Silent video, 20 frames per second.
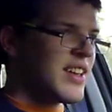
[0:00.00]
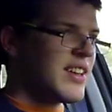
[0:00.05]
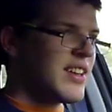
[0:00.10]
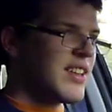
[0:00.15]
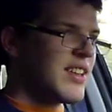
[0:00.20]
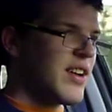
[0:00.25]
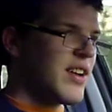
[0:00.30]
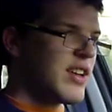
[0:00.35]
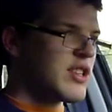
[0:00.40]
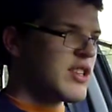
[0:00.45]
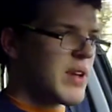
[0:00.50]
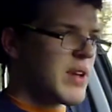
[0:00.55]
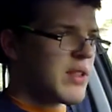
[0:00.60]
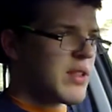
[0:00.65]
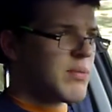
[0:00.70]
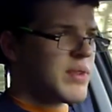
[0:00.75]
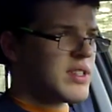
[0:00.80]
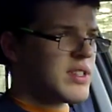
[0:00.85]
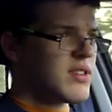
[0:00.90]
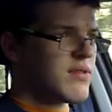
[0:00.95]
And I expect
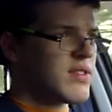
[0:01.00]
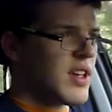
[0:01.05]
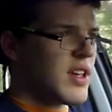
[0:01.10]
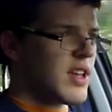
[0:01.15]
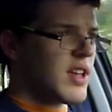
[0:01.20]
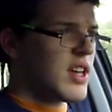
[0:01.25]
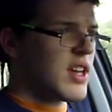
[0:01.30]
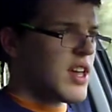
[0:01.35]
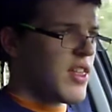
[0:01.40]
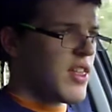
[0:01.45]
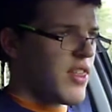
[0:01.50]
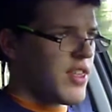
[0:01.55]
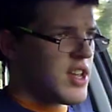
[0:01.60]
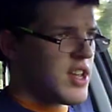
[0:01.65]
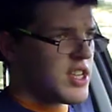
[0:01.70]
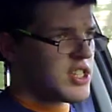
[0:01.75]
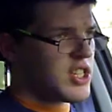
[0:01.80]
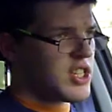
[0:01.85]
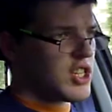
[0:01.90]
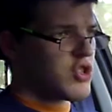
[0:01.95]
myself saying
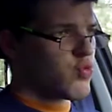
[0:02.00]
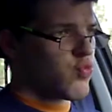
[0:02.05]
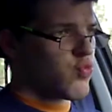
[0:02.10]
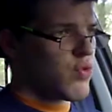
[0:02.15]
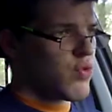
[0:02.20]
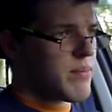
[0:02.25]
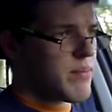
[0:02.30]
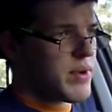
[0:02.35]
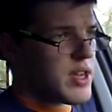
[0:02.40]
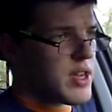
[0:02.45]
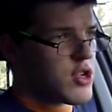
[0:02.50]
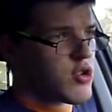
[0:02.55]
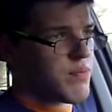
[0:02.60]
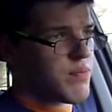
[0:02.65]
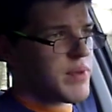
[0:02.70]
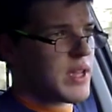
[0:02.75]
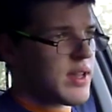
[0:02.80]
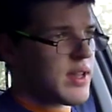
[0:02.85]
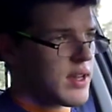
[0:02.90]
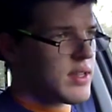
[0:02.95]
this is rubbish
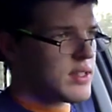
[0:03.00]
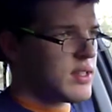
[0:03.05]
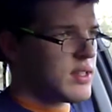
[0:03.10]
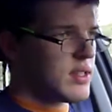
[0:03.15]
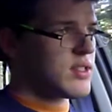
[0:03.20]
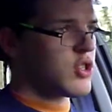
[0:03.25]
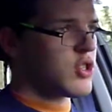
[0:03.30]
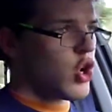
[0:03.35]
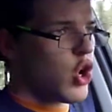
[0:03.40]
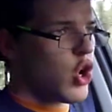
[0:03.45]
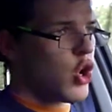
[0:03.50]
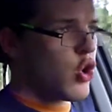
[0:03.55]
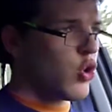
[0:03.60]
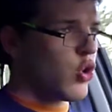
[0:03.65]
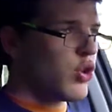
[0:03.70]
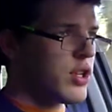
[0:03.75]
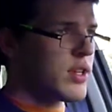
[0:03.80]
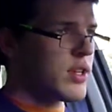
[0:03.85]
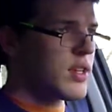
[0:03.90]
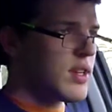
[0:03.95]
because it's old,
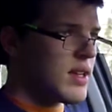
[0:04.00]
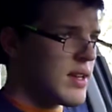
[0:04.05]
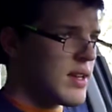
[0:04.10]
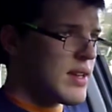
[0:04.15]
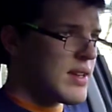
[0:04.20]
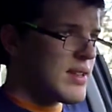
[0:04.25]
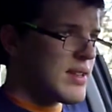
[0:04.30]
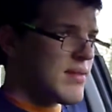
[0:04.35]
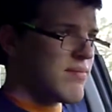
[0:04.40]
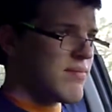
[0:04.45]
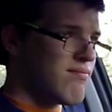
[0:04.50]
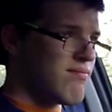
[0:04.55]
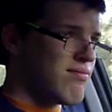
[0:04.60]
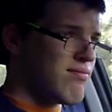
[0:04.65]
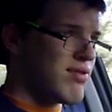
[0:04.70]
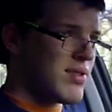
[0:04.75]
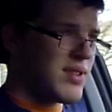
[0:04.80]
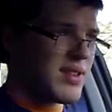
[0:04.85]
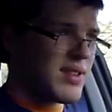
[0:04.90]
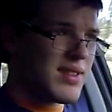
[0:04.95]

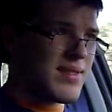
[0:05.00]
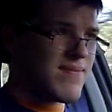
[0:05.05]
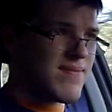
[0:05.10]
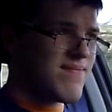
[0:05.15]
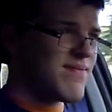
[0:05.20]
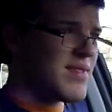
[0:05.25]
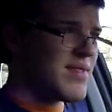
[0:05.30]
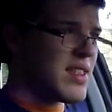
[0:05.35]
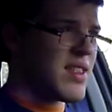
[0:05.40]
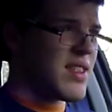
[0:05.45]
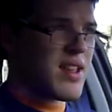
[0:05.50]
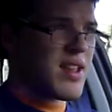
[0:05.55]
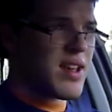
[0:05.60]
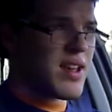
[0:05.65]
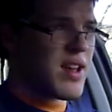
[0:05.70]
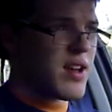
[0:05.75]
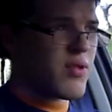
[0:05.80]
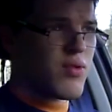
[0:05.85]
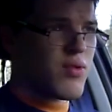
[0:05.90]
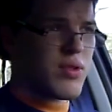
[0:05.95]
but
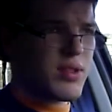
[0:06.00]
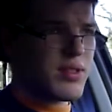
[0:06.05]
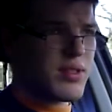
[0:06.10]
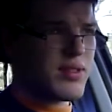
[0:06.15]
no,